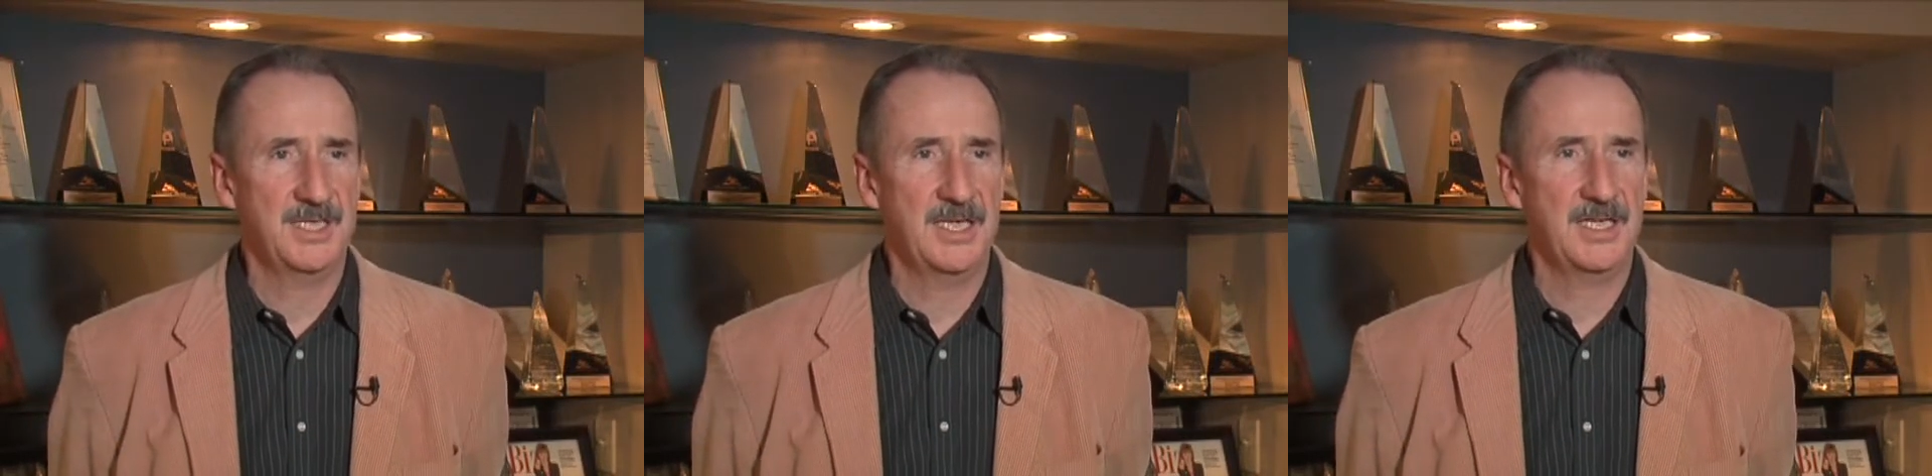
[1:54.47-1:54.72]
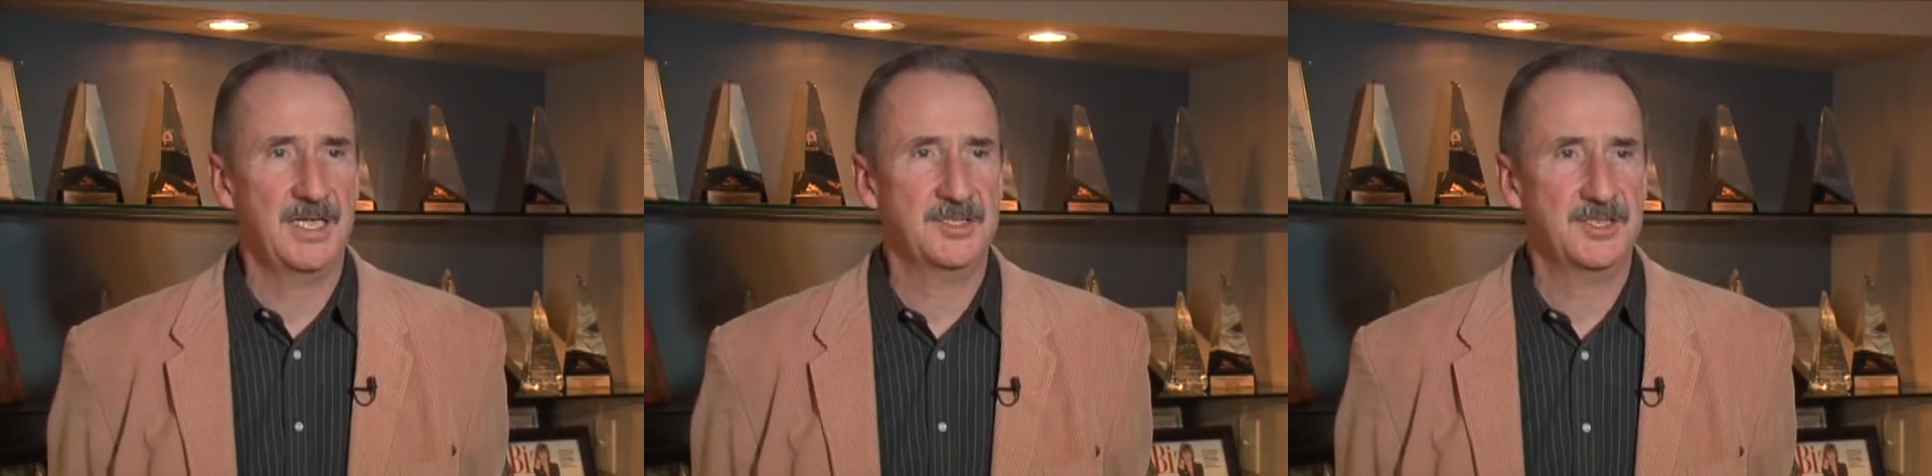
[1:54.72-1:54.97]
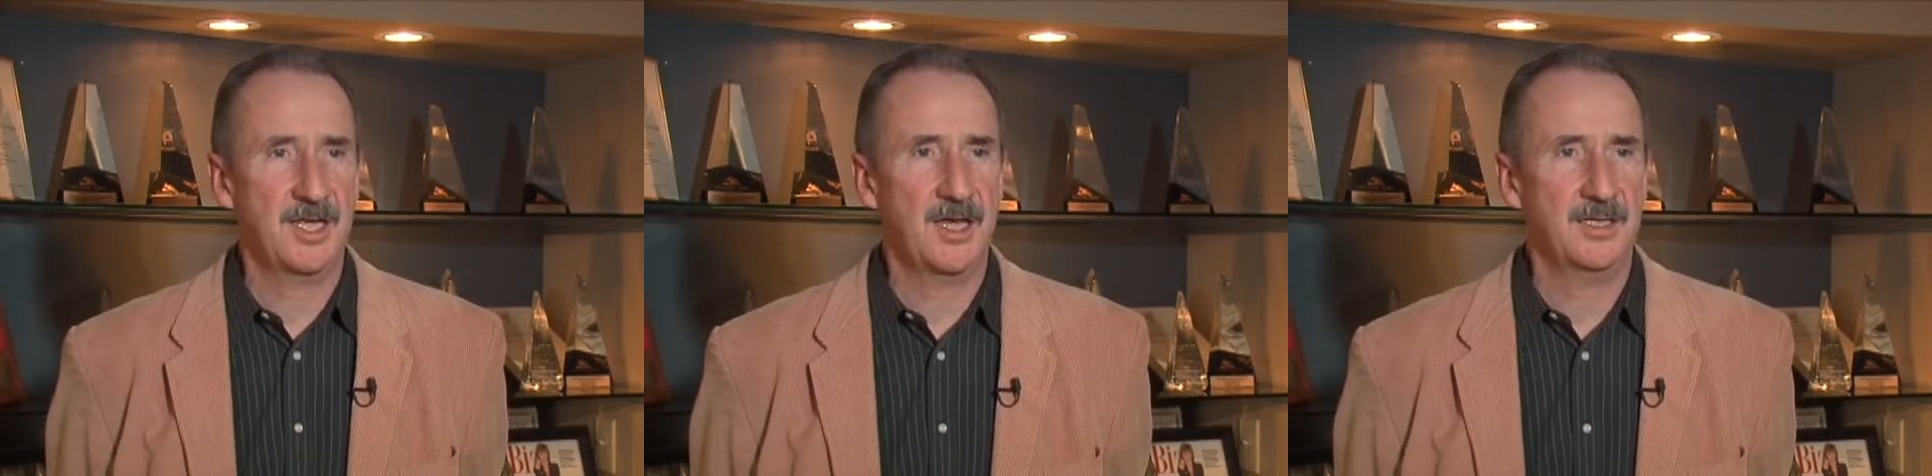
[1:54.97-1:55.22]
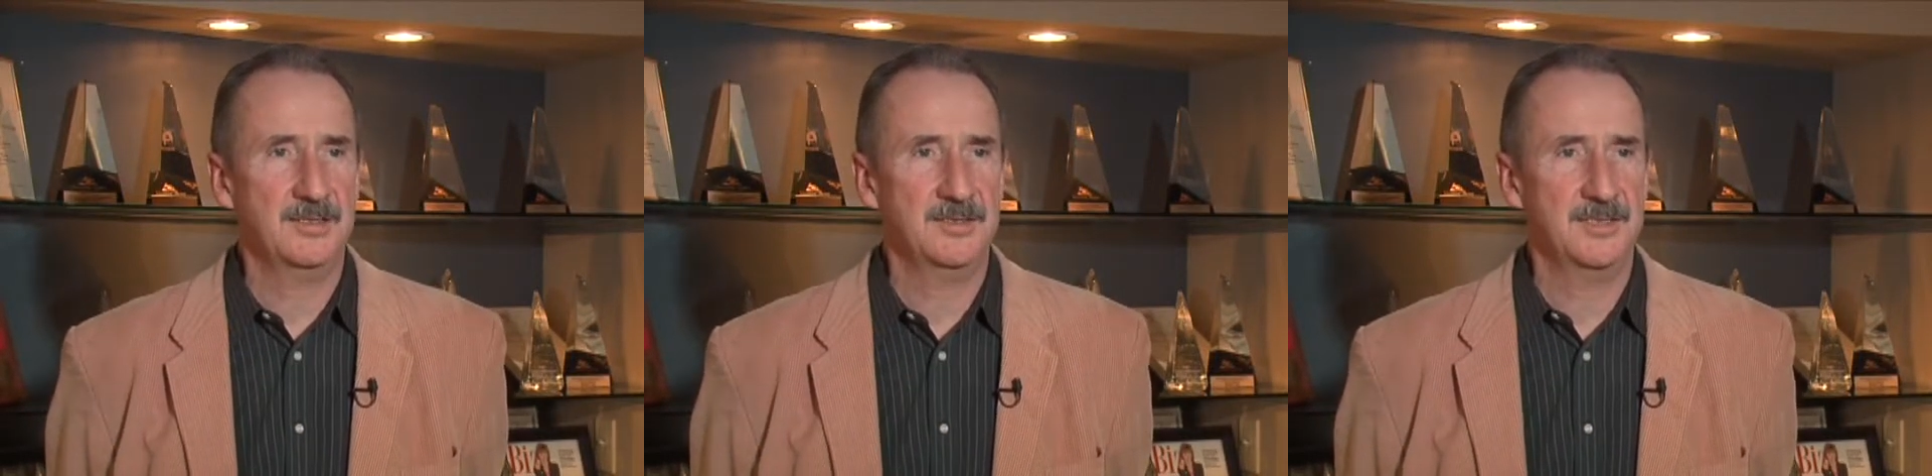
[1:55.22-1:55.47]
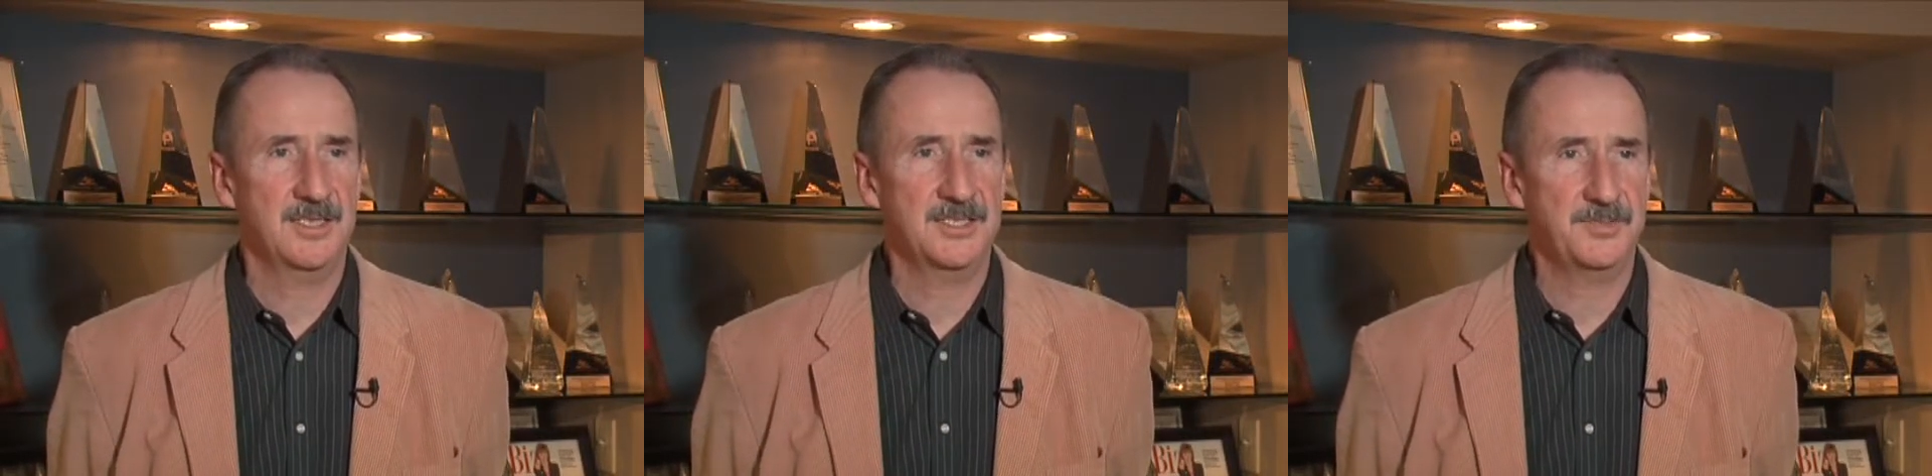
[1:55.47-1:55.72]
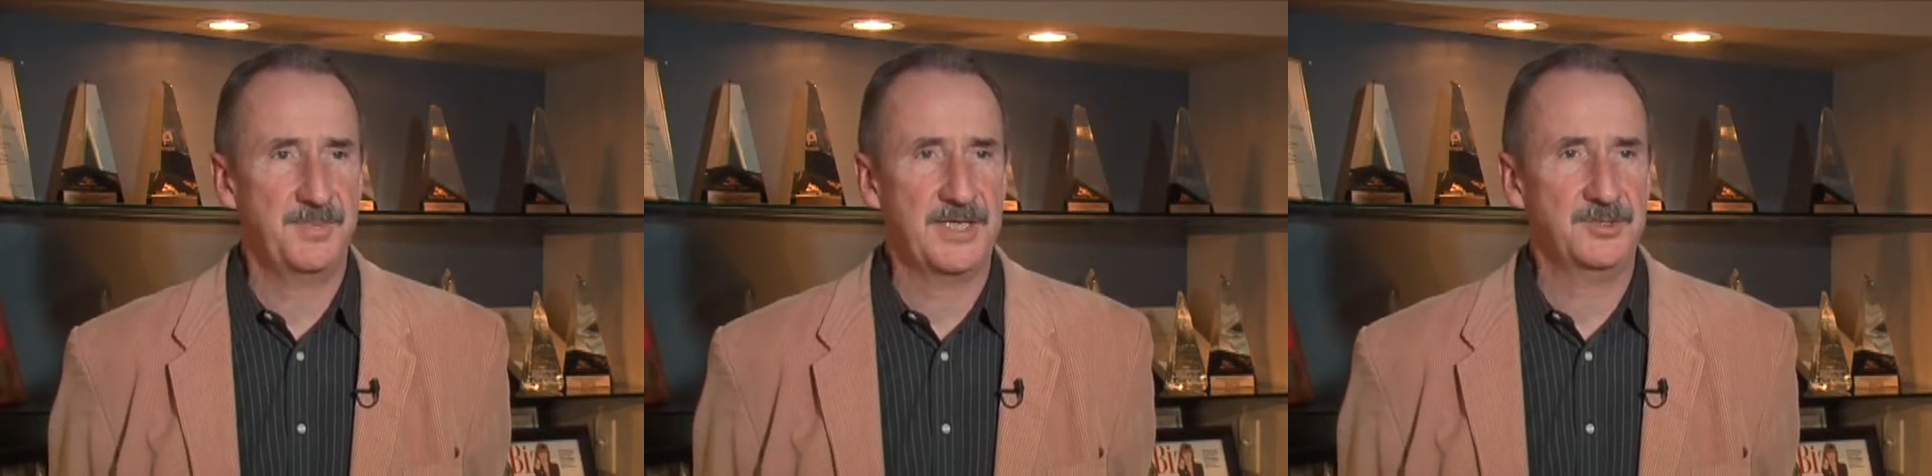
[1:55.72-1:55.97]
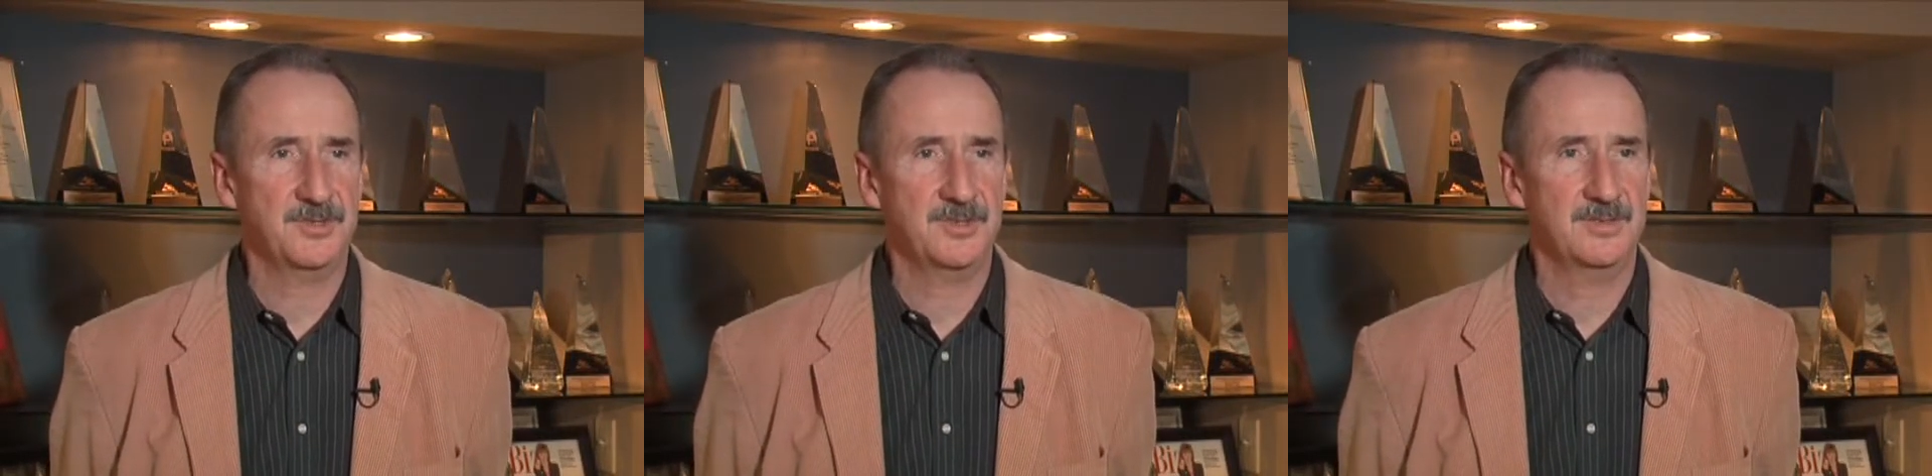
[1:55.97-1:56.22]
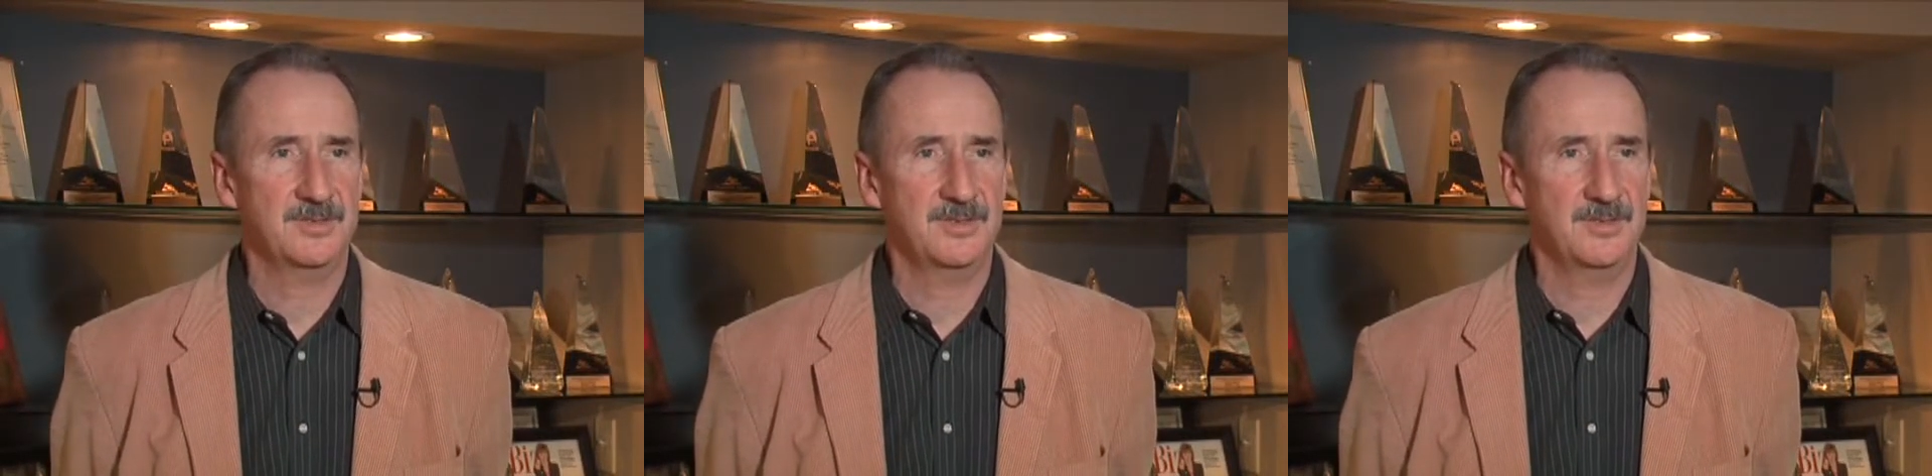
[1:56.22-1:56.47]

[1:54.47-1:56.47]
and I saw a special